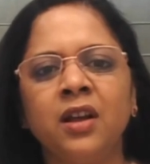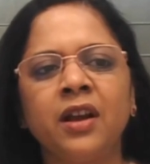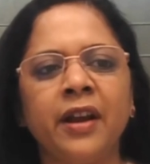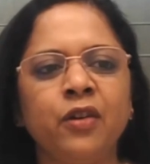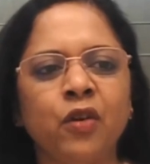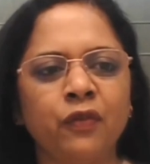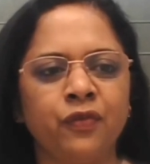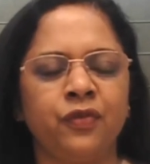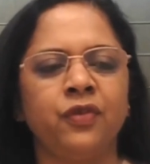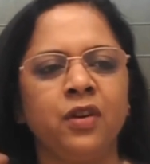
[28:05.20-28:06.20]
kind
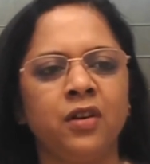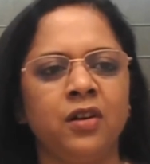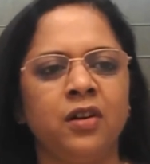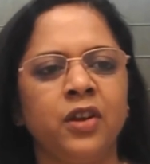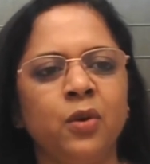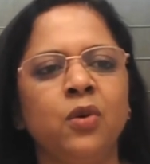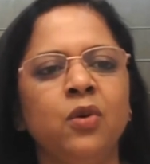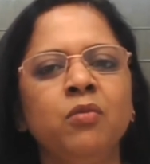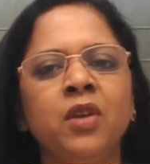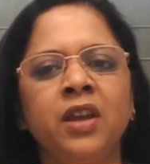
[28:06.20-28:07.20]
of,
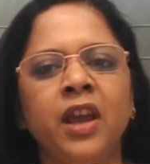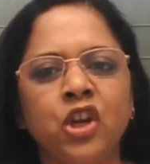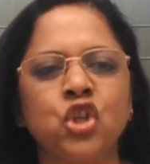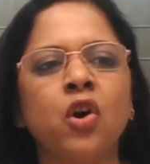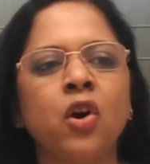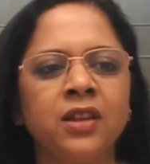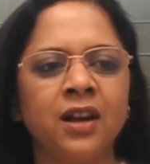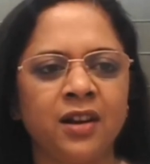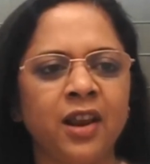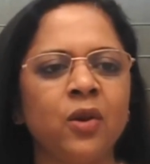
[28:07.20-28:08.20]
ensure
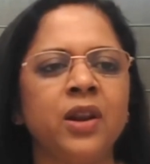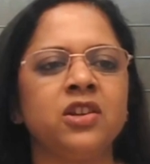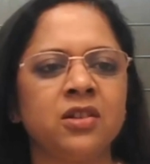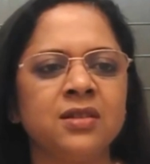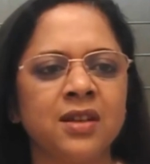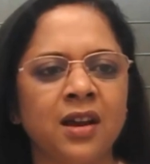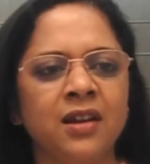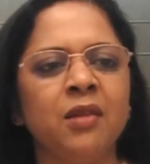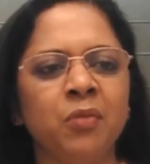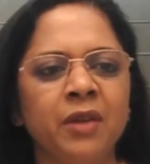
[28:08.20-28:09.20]
that regulations
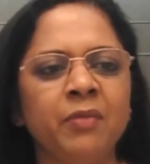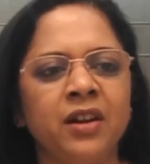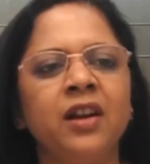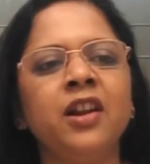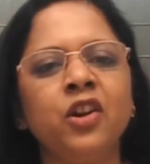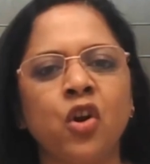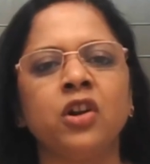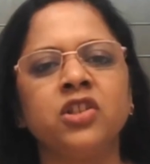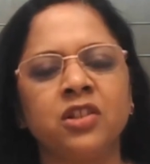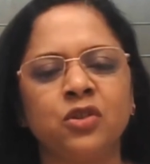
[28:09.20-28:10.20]
are implemented, and
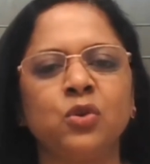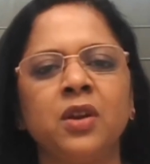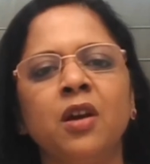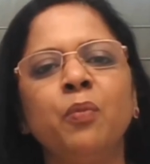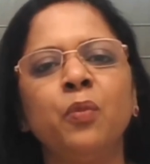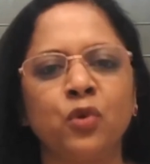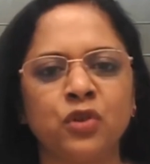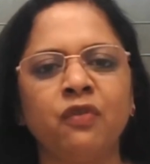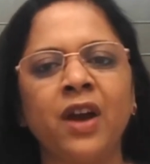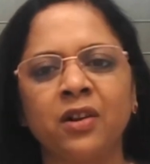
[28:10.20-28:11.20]
not just doing a
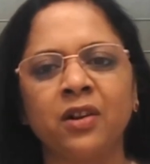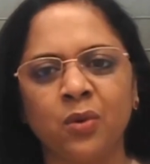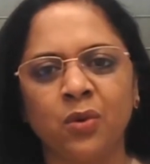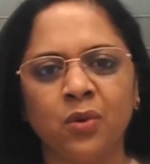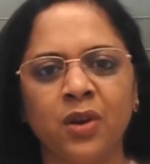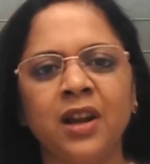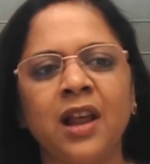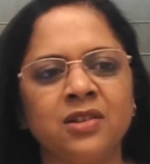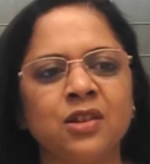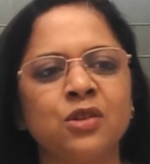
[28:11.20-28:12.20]
post-facto
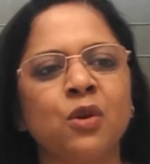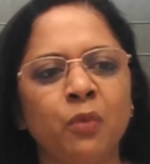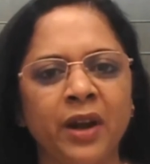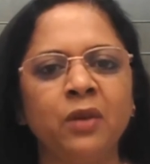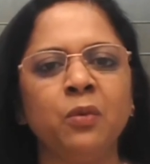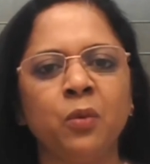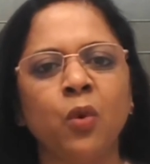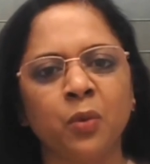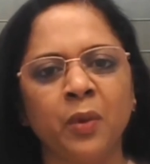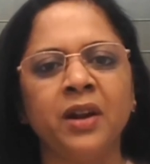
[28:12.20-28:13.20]
analysis of
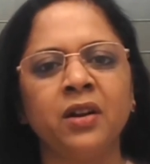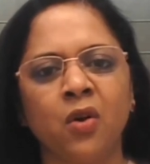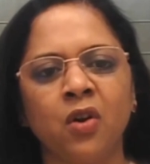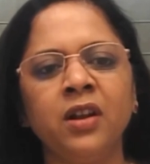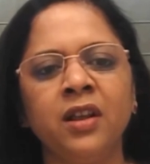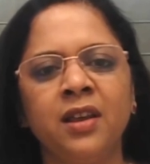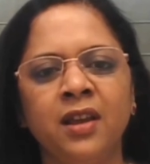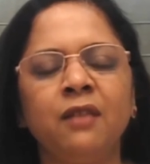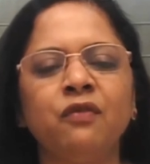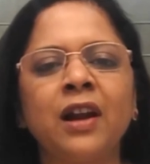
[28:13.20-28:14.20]
what went wrong.
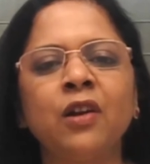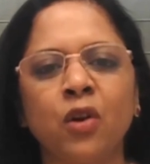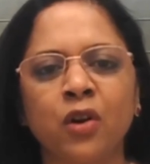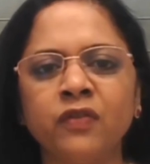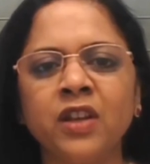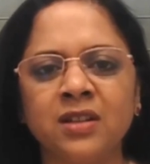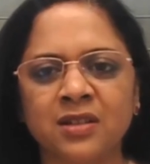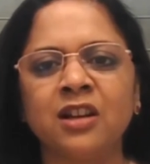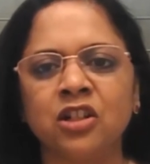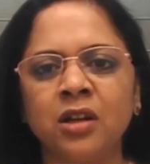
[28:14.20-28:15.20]
In fact, a lot of the
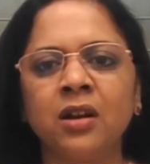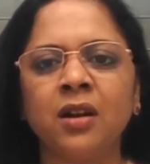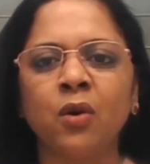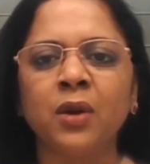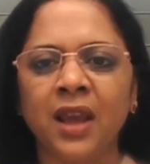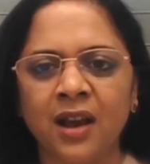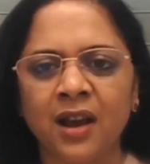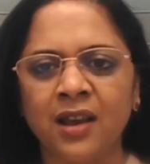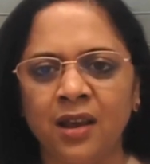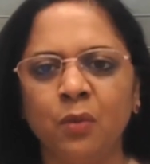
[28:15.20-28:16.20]
discussion around
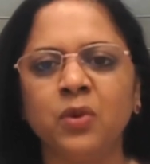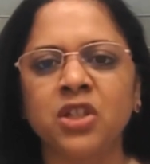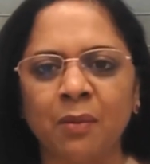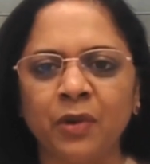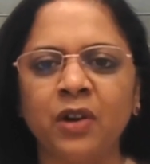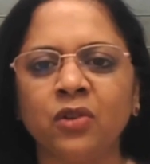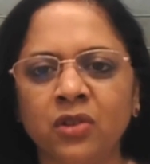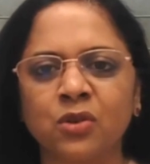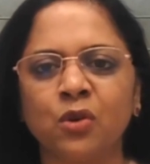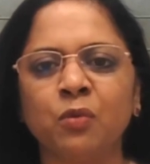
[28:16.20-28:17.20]
AI, which happened on
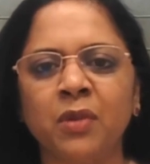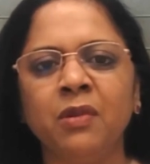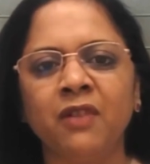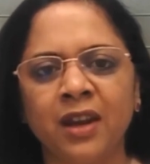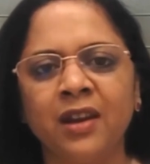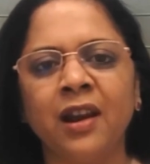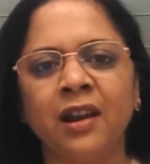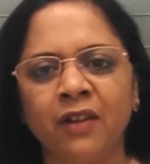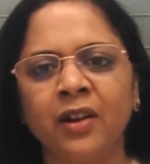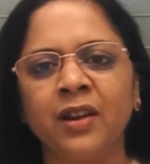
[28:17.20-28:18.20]
this group, may be very
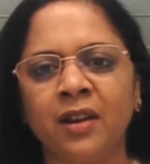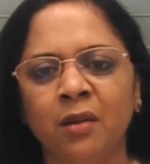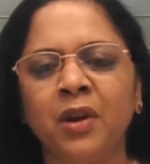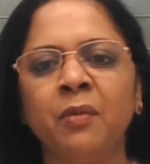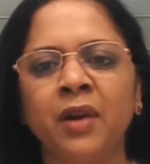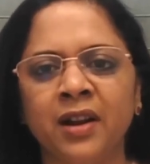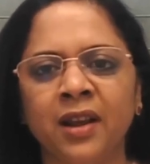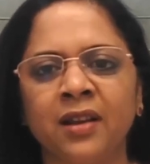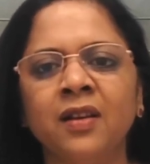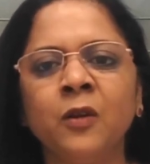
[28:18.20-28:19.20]
relevant in
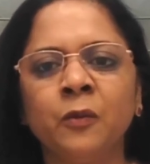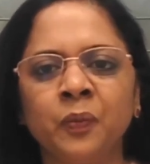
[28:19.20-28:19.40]
implementing